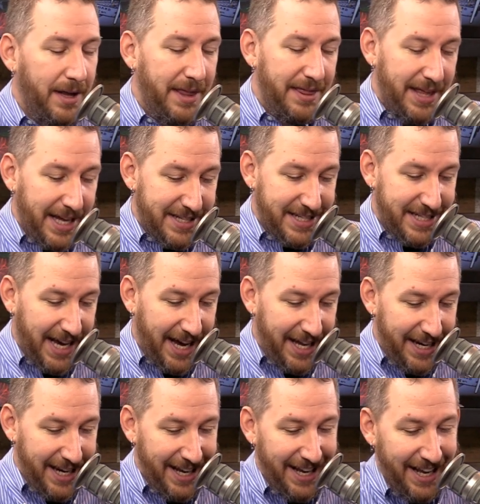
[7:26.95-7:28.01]
That
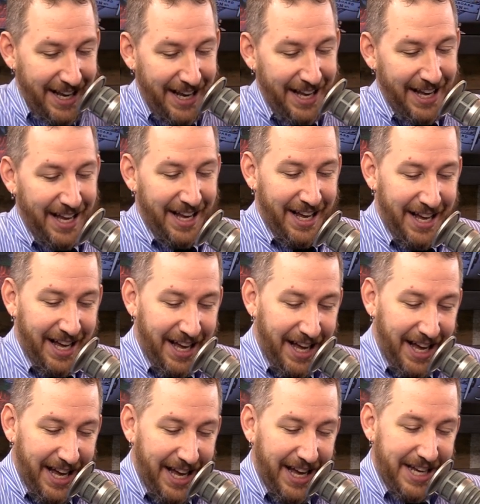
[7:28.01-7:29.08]
said,
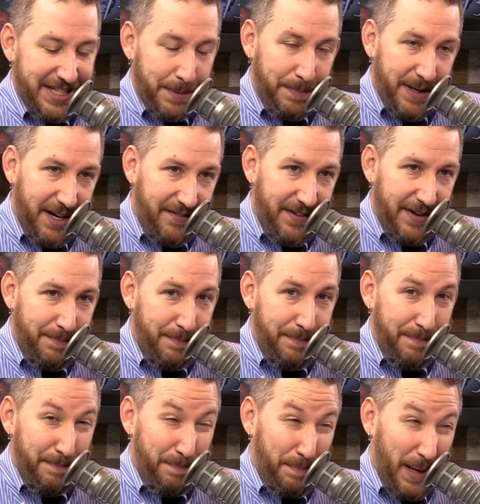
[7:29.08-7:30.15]
it's a bit of a
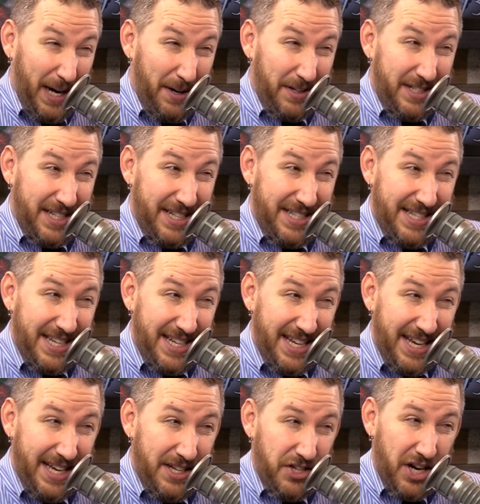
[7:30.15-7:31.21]
bear to
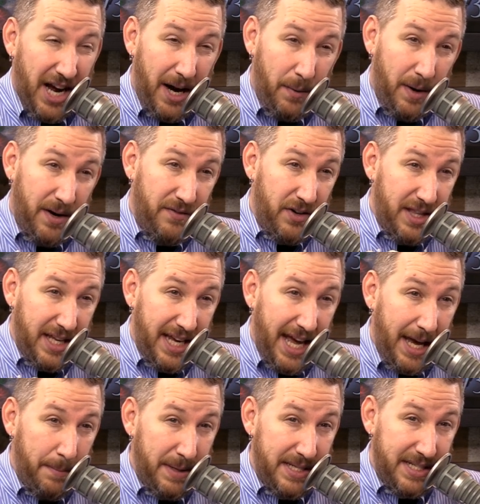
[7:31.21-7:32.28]
teach. However, the
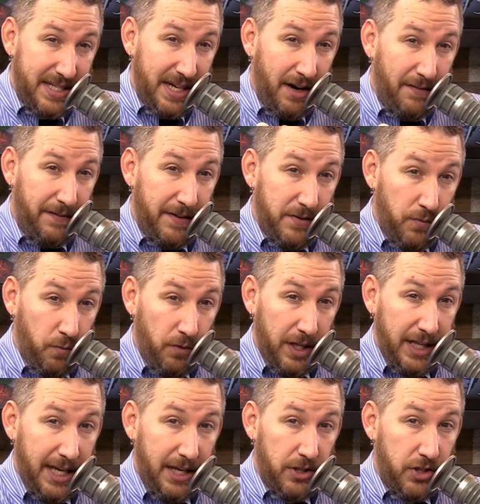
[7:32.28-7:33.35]
game itself is
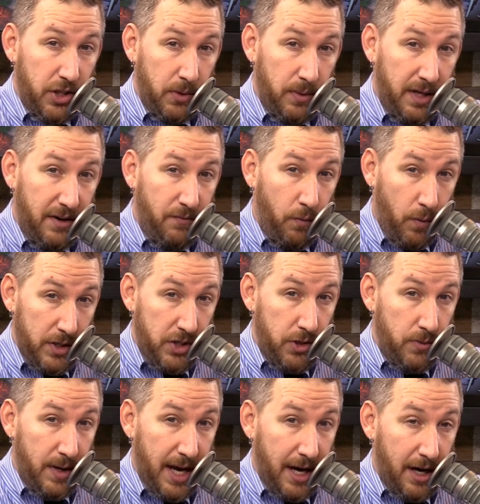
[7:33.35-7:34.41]
really intuitive once
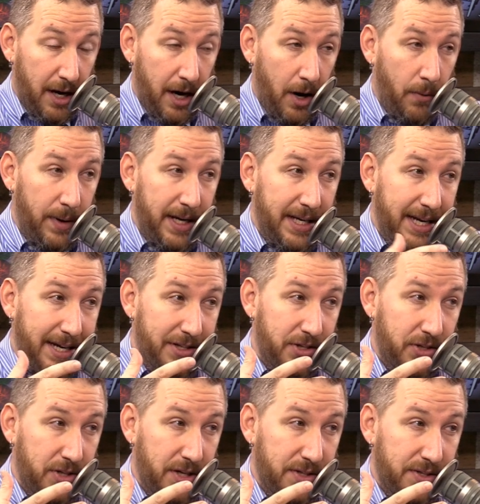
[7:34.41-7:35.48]
you get going. It's
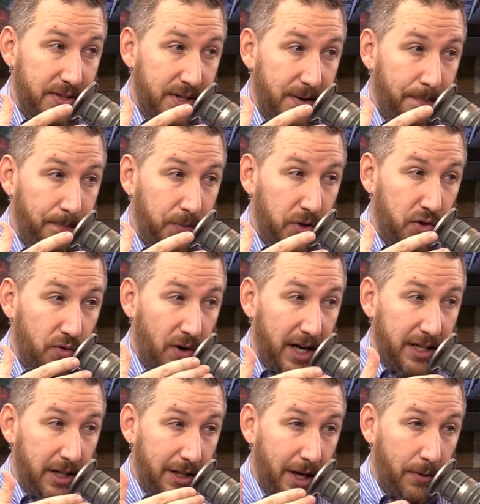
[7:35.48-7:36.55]
just
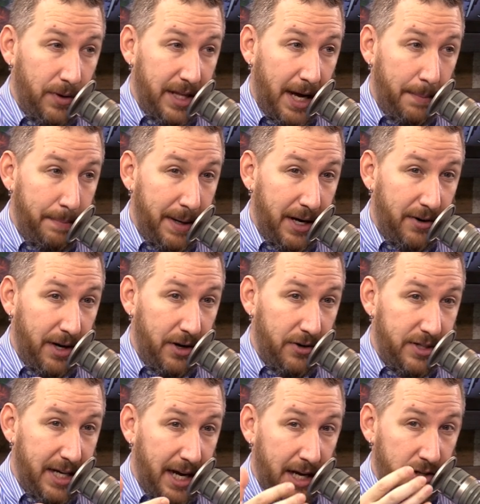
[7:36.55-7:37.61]
trying to lower that barrier
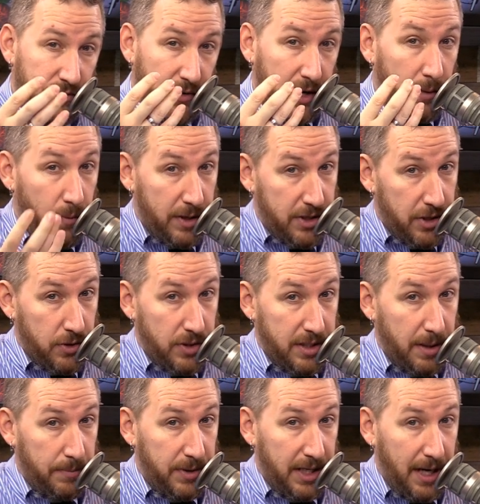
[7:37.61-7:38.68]
to entry, which is
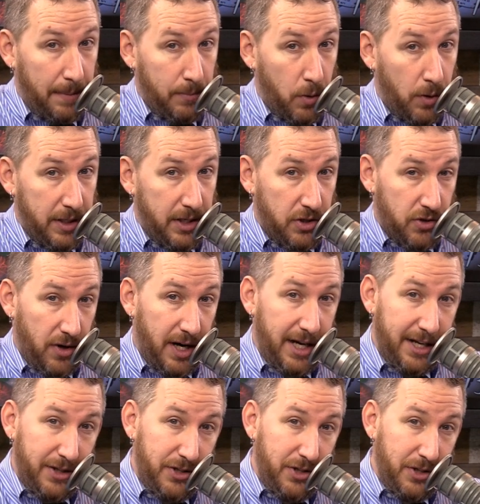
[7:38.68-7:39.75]
something I'm going to try
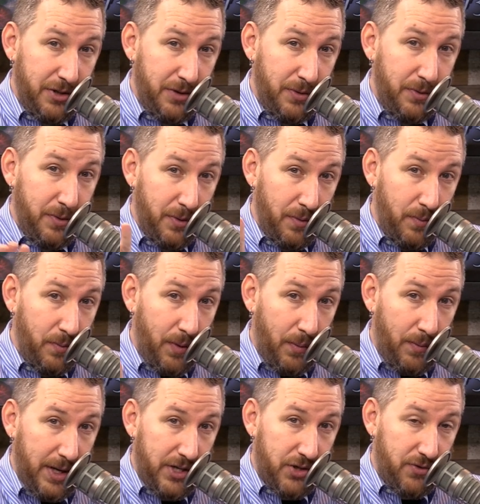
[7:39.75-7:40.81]
and do when
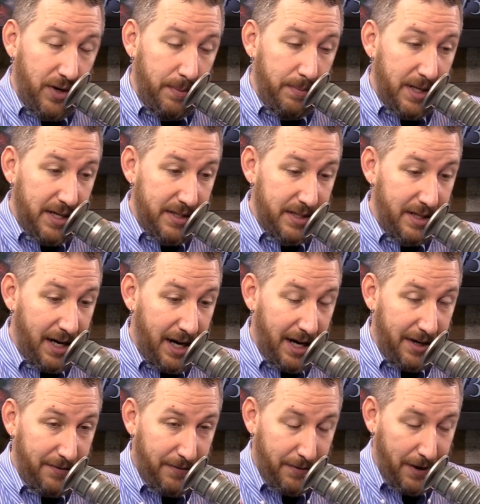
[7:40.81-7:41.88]
we stream this
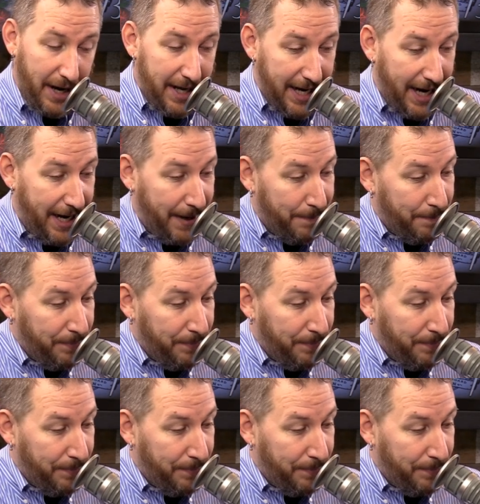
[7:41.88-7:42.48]
on Friday.